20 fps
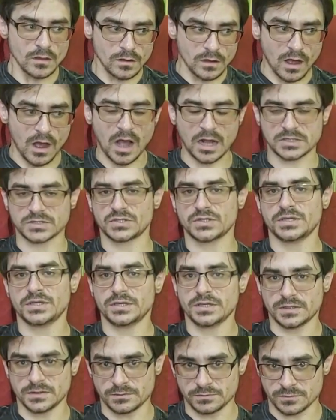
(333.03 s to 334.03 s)

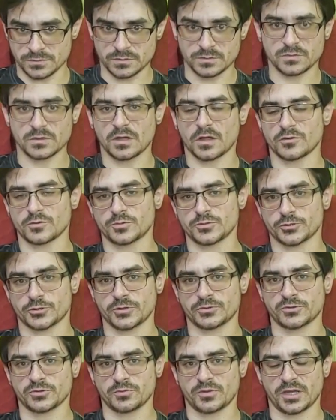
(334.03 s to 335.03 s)
oxy and other
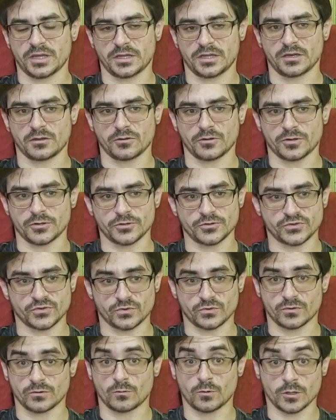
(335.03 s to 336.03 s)
prescription painkillers
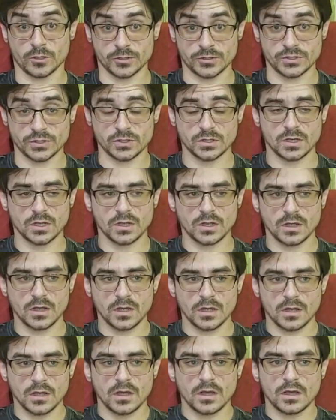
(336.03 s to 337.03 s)
or worse,
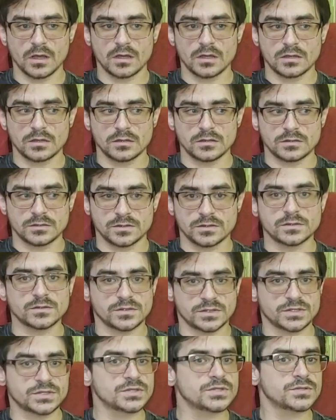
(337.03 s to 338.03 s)

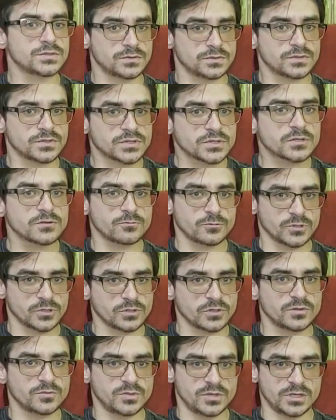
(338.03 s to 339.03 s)
this could
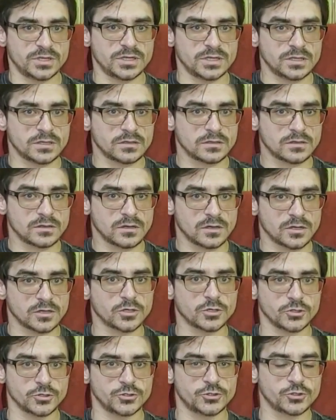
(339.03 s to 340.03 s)
really be a
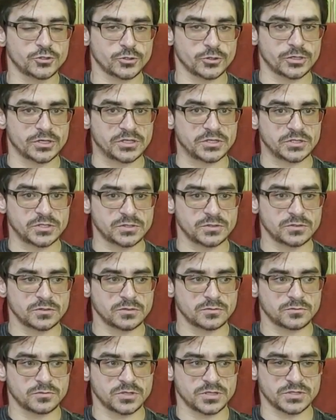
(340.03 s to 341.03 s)
good choice
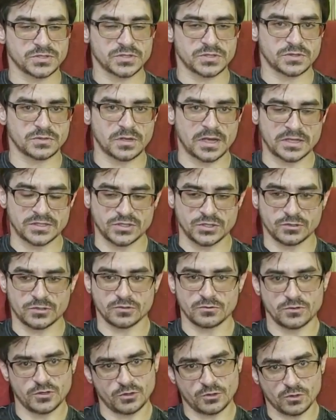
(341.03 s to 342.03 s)
because as you
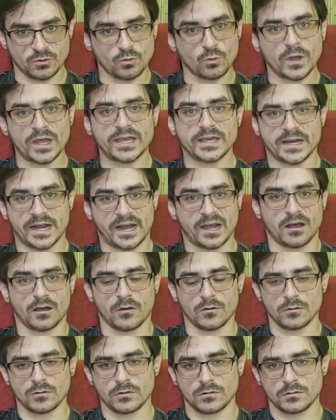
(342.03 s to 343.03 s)
can weigh it
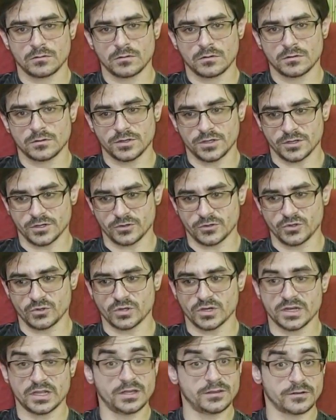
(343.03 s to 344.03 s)
out. You know, you
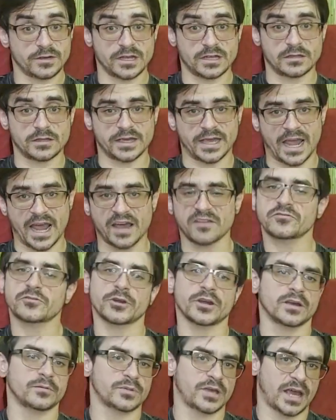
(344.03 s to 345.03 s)
can either get like
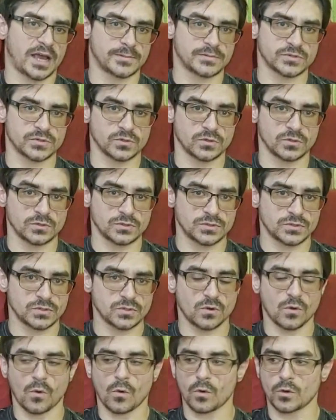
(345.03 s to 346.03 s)
half-gram capsules
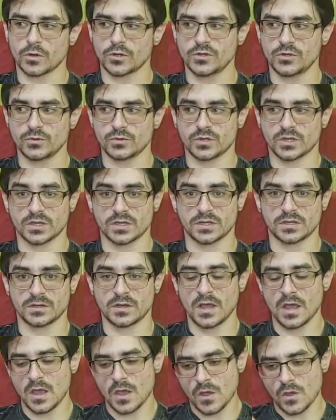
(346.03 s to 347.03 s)
or you can
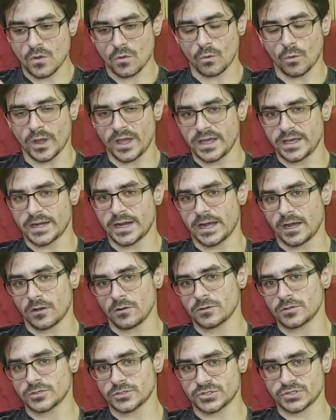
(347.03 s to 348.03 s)
weigh it
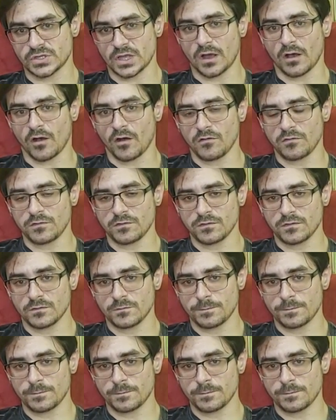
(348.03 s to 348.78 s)
out yourself,